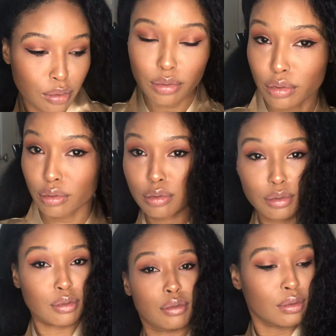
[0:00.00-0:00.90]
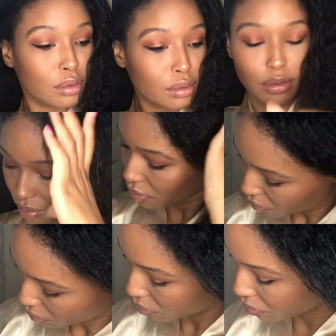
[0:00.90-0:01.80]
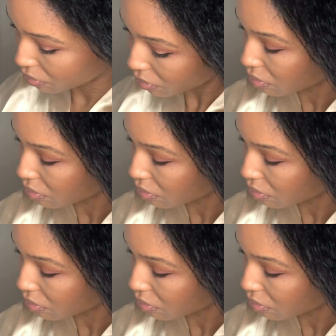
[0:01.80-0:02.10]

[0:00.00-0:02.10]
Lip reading: me forever to blow dry because I'm too busy